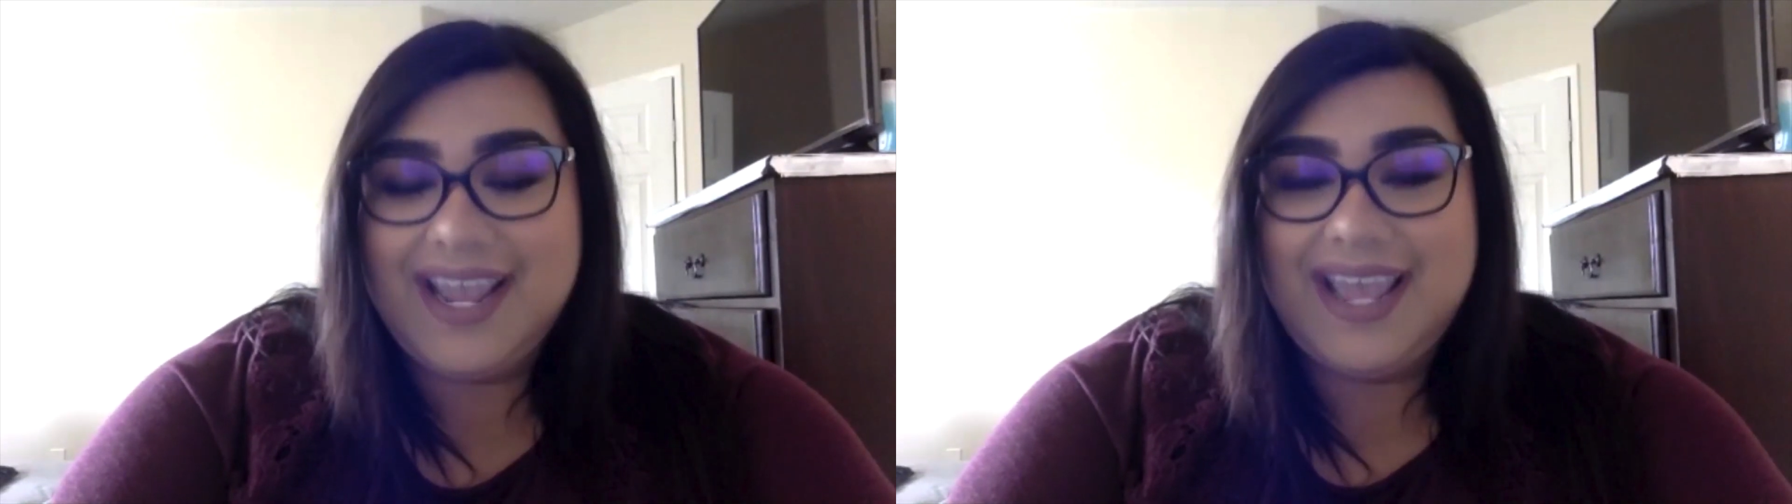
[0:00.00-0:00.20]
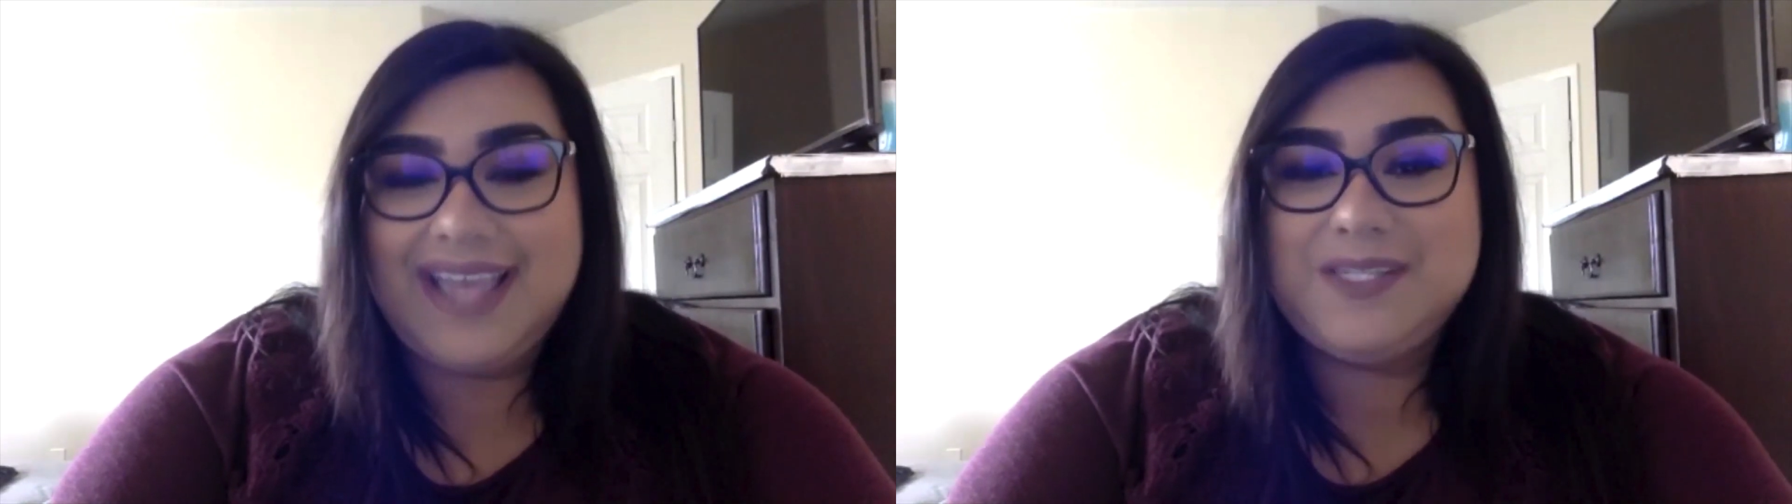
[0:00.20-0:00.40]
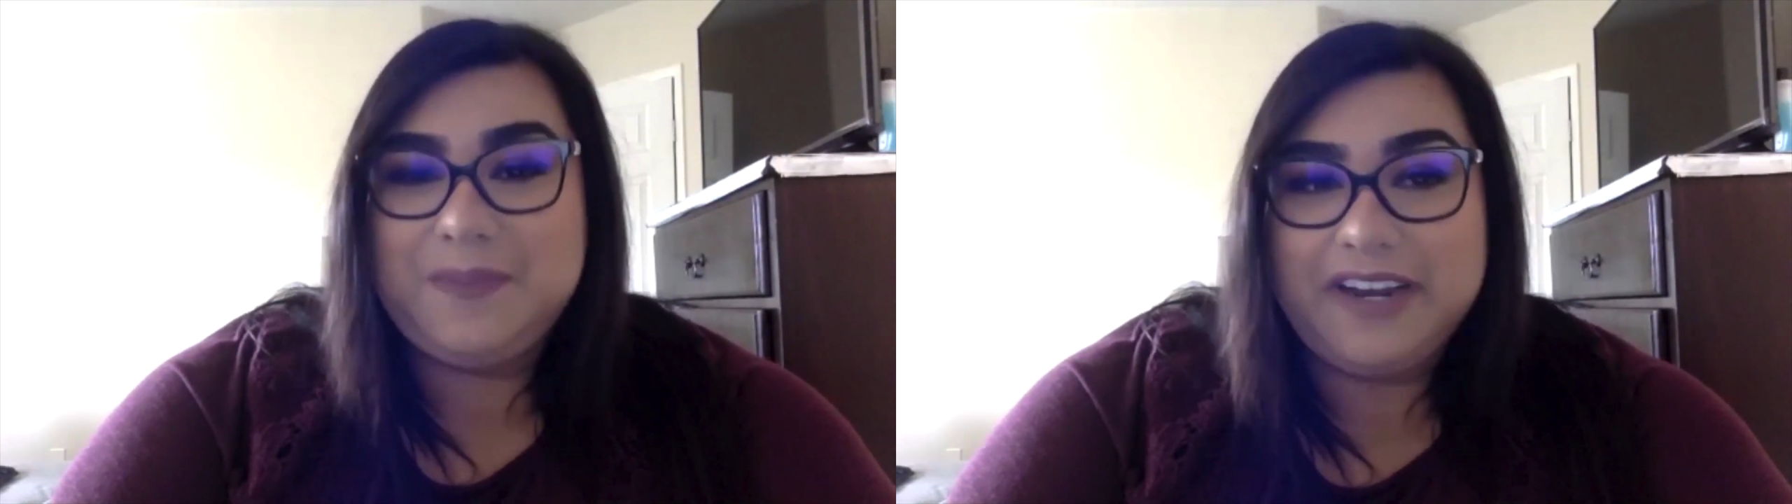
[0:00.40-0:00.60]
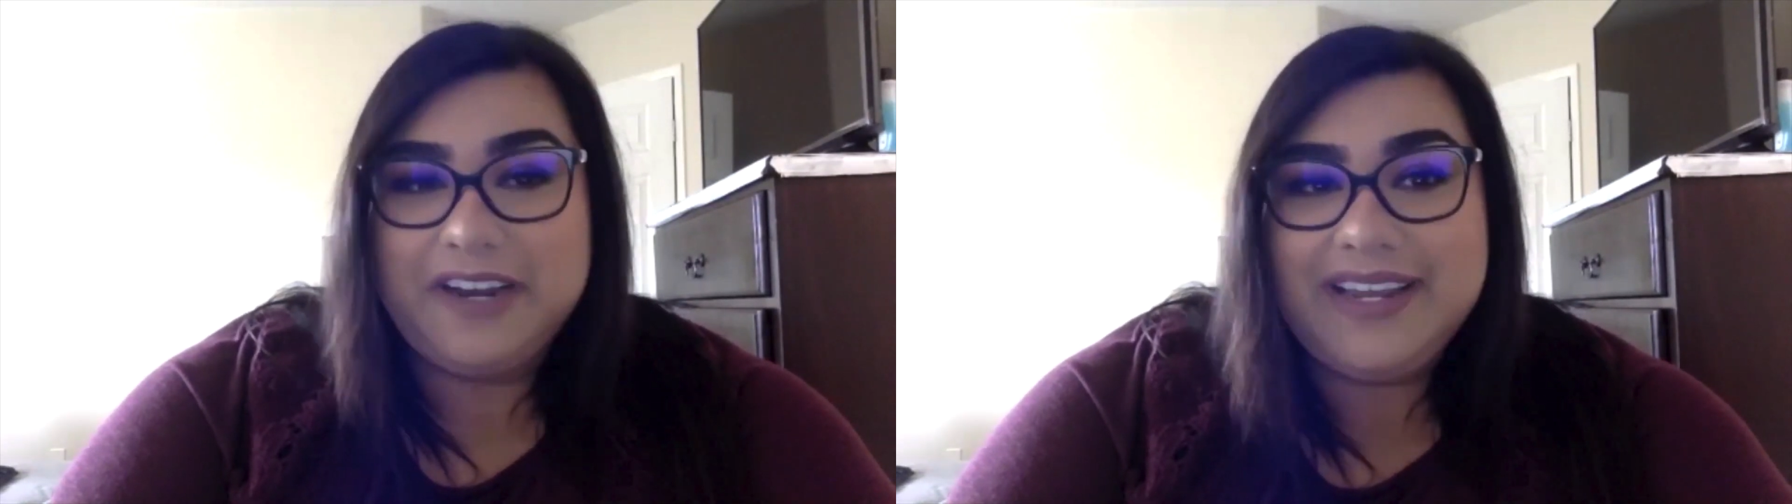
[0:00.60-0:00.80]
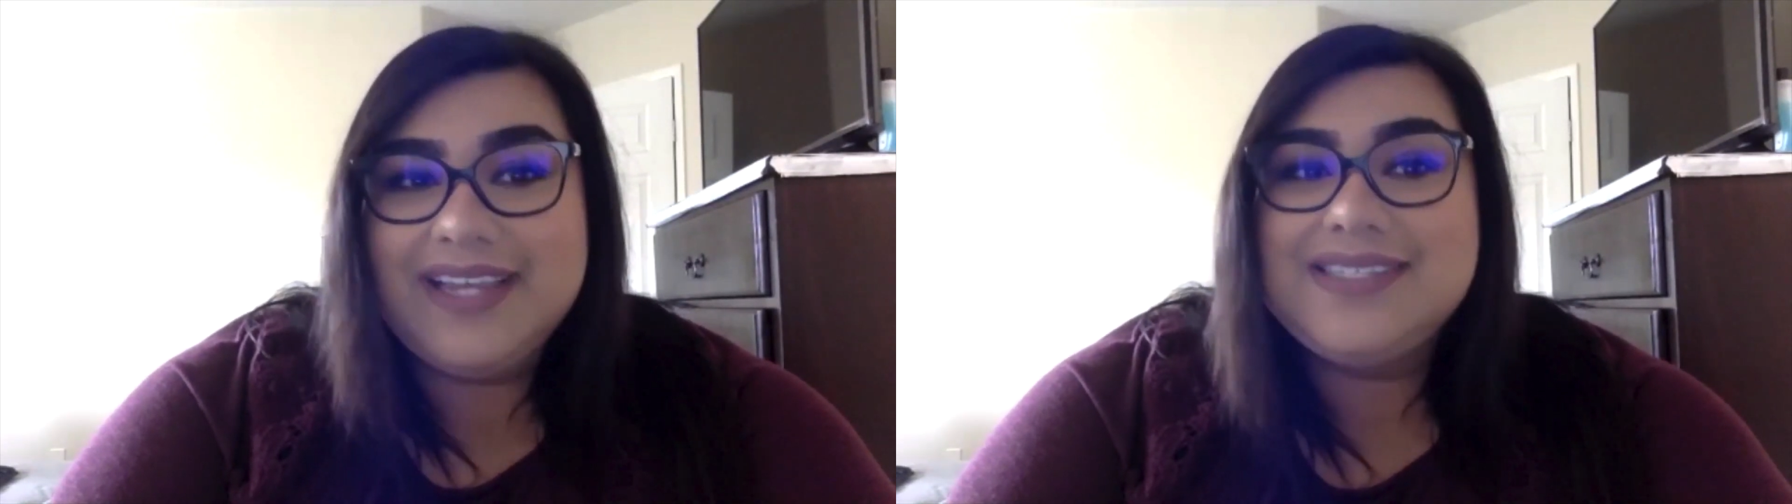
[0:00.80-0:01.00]

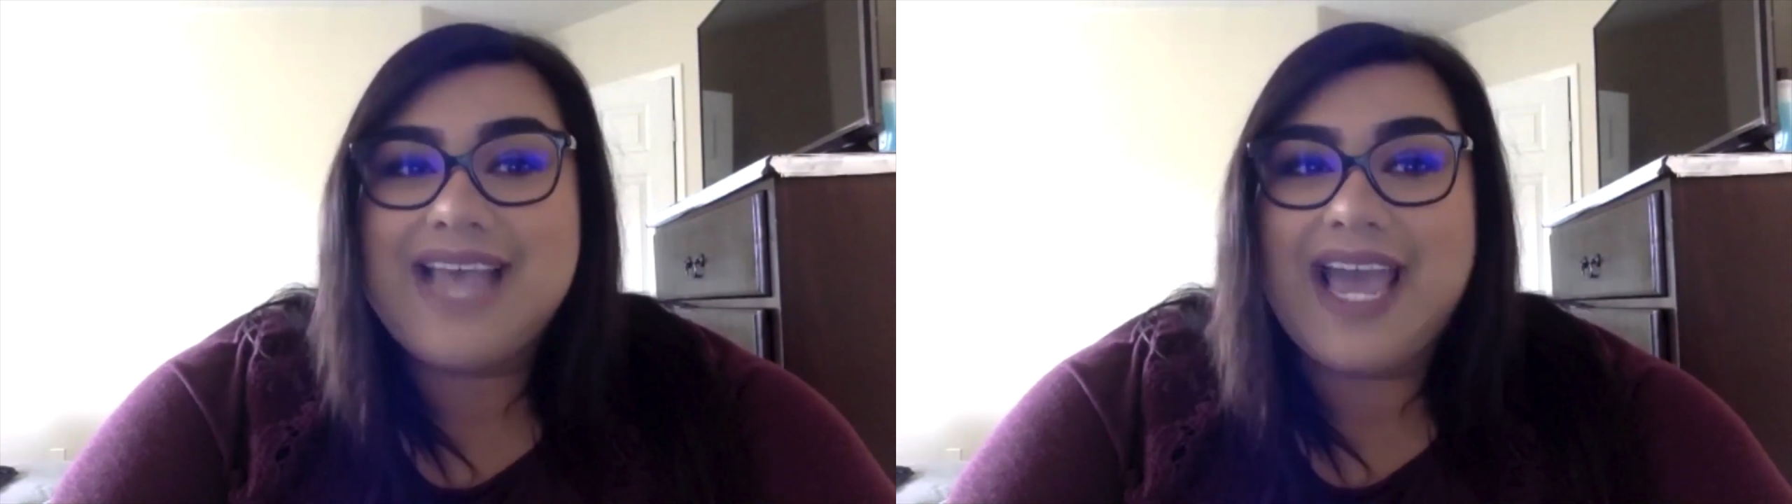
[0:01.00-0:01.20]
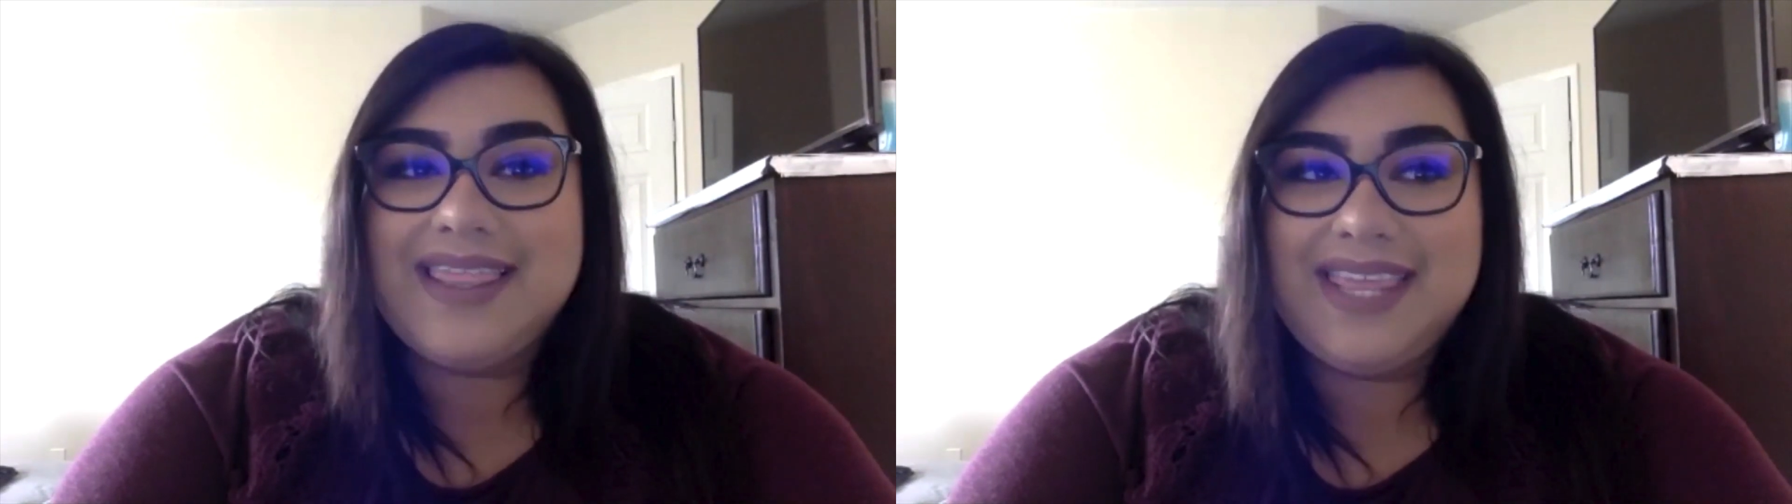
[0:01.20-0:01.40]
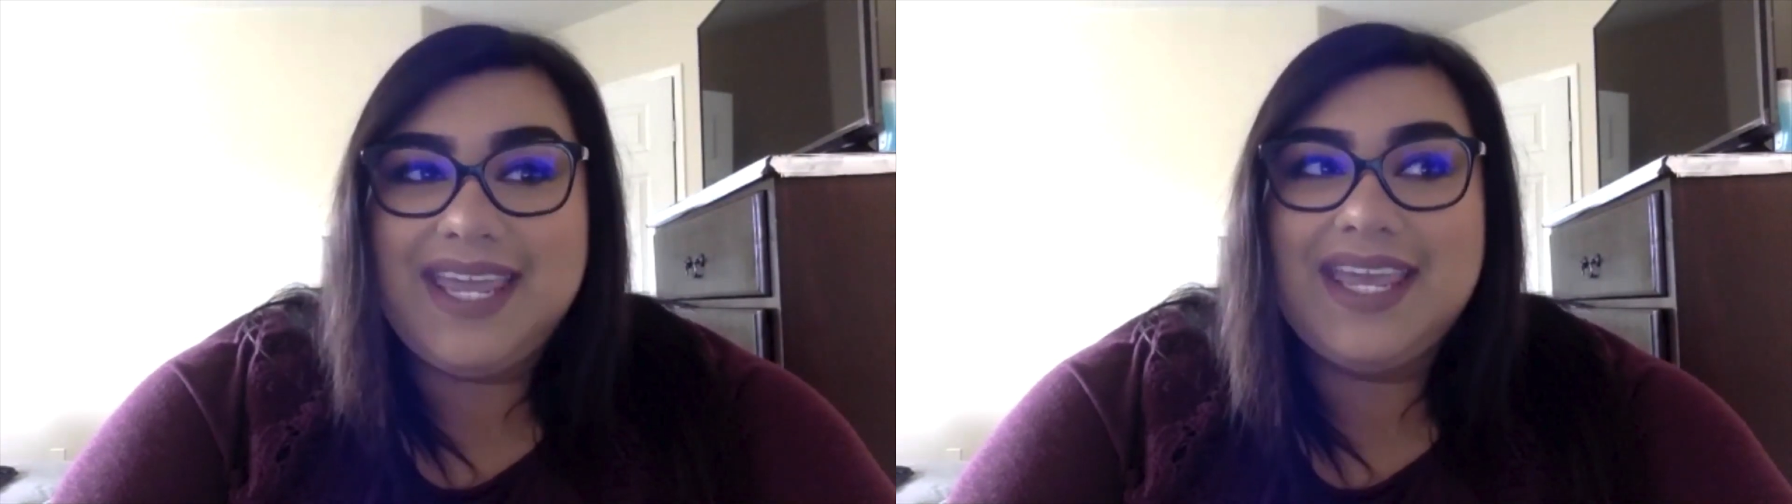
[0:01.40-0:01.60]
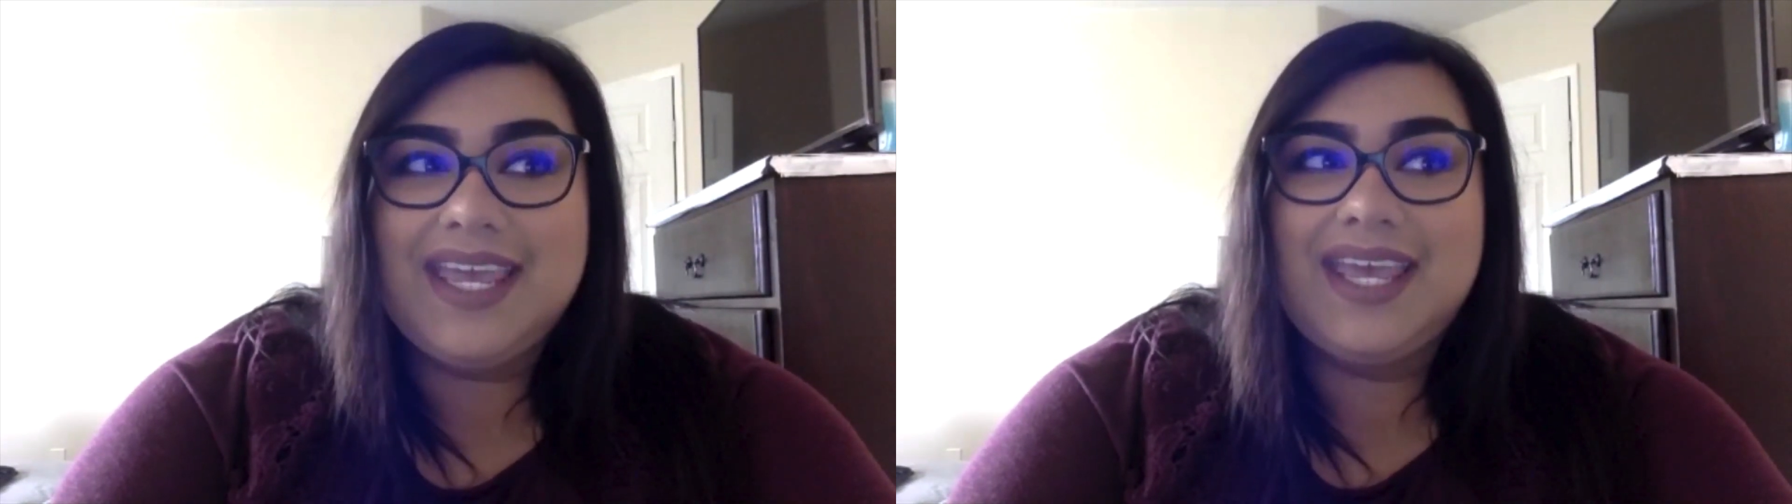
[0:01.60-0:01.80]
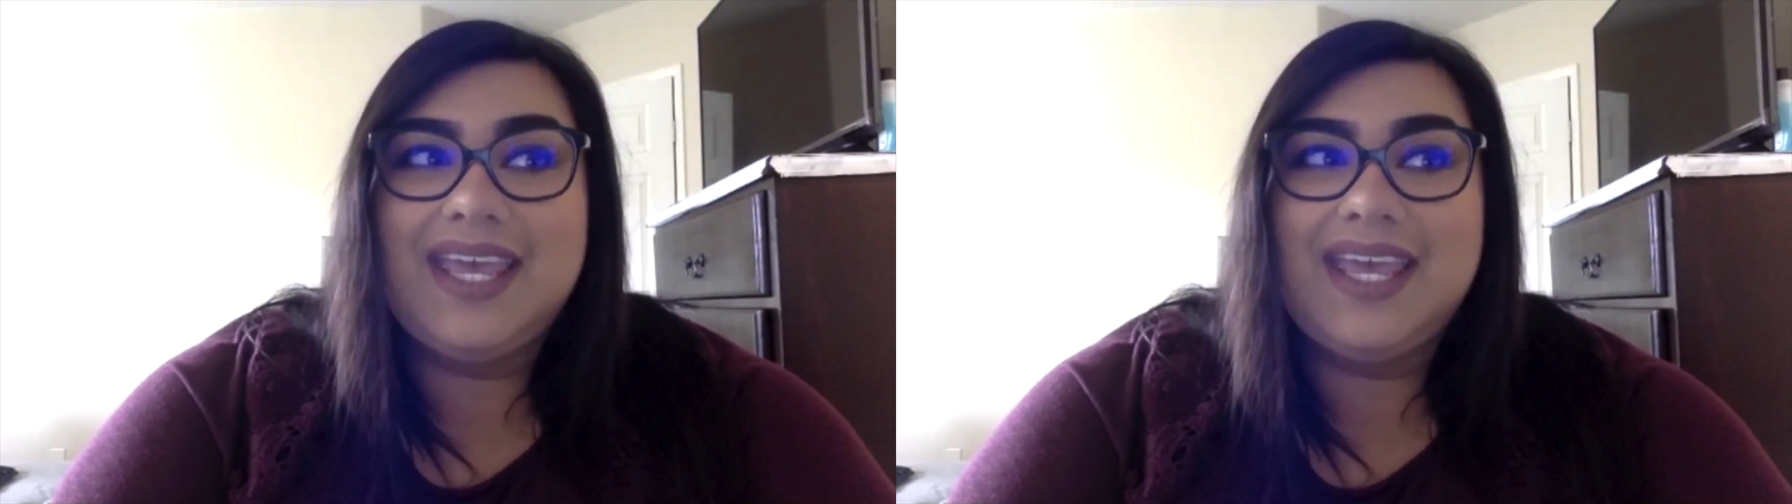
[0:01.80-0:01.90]
experience, I think